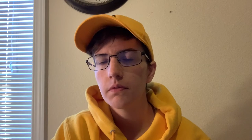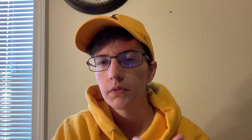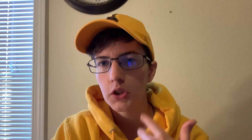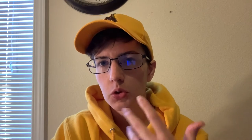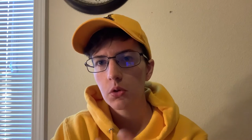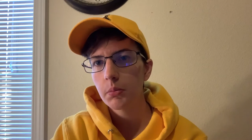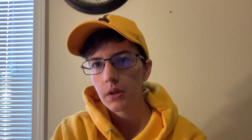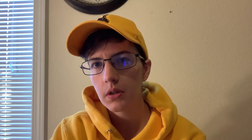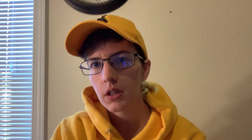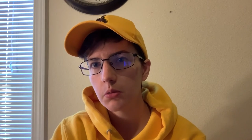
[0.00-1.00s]
visual
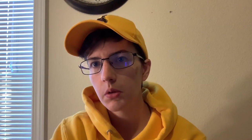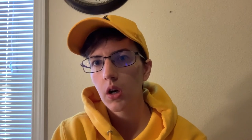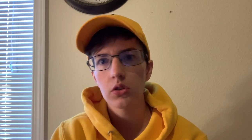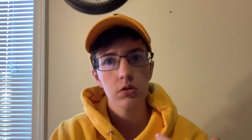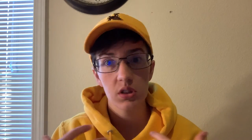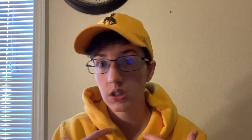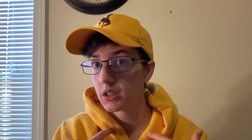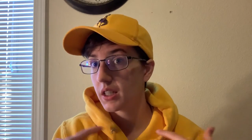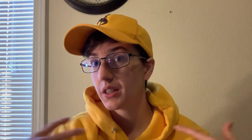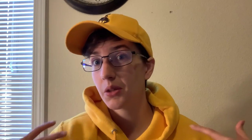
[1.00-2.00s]
abilities, but also just
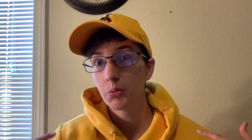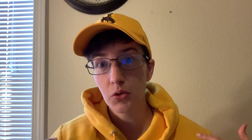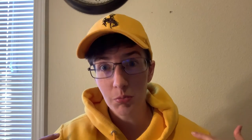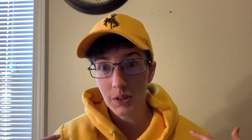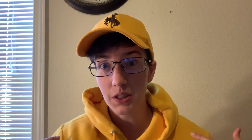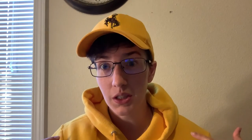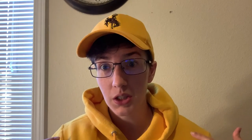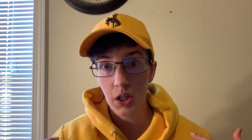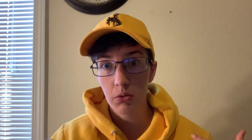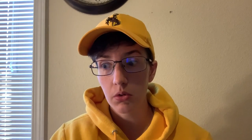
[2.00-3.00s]
in their movements in
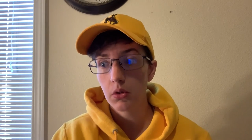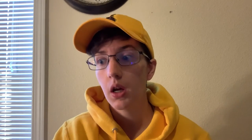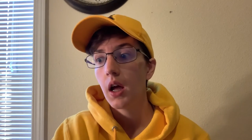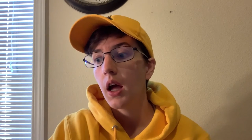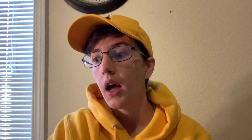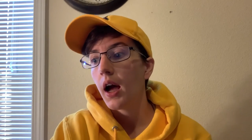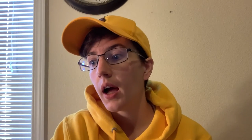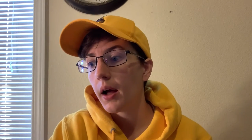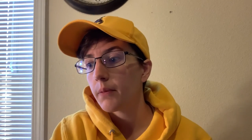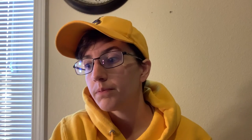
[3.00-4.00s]
general.
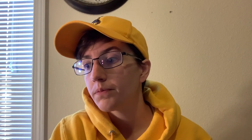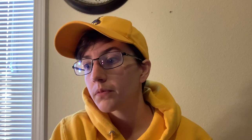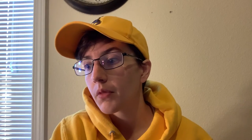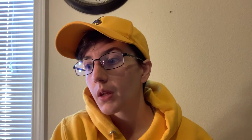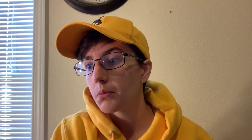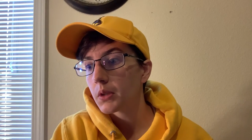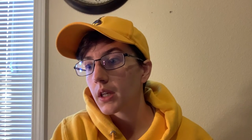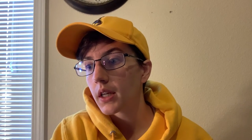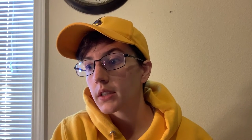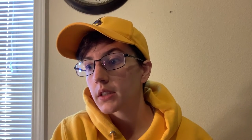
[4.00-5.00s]
Um,
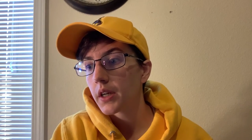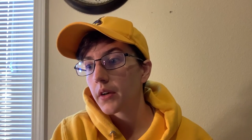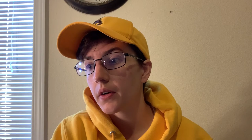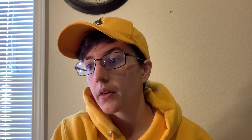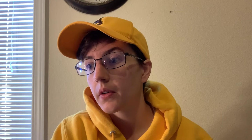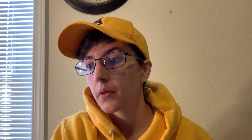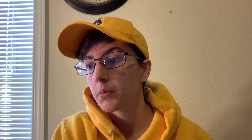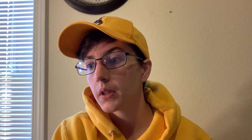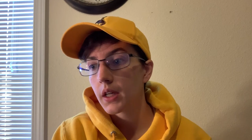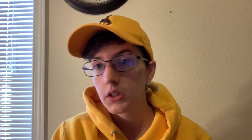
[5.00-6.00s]
because their
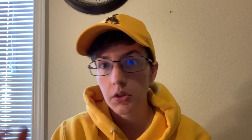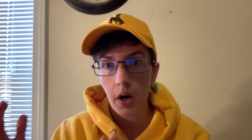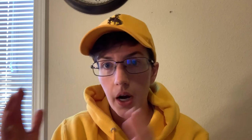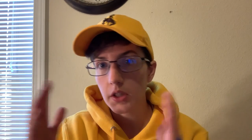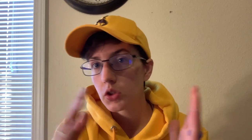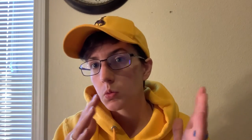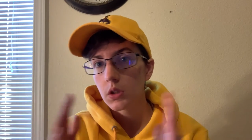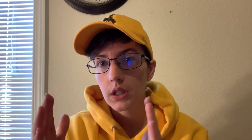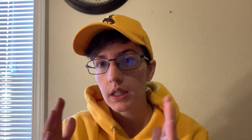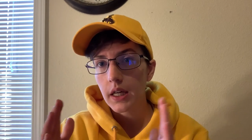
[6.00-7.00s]
because their eyes are
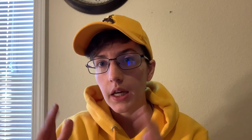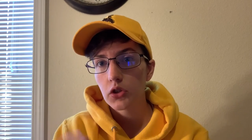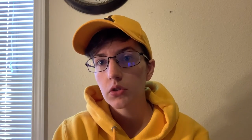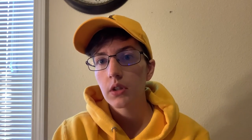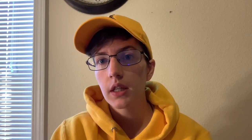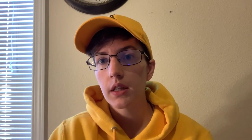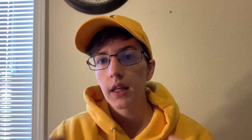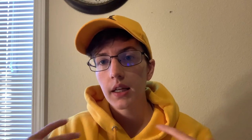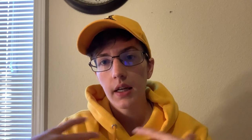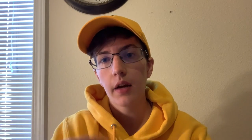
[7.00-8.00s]
working naturally,
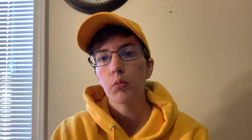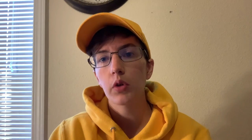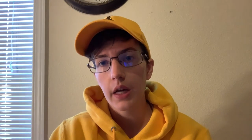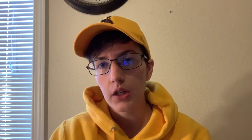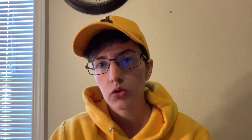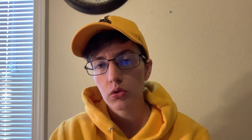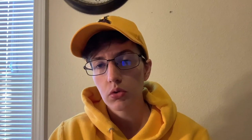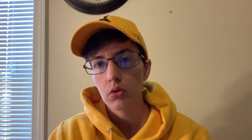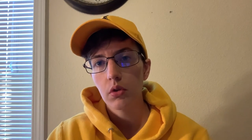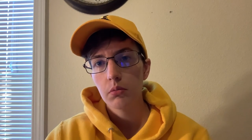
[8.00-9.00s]
they can have more
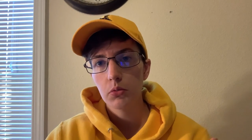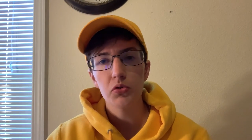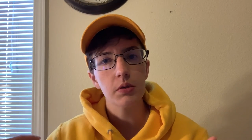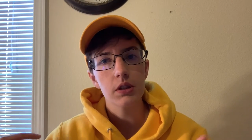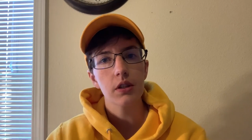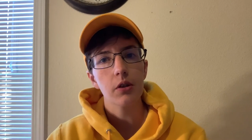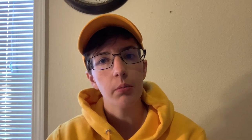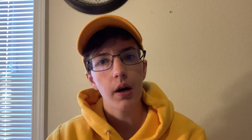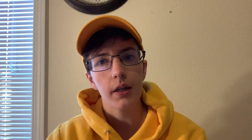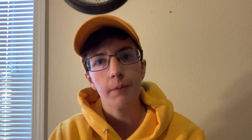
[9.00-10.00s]
natural movements in their
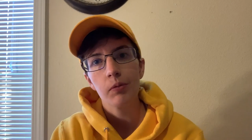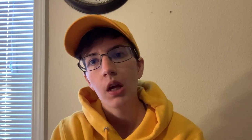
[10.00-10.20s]
body.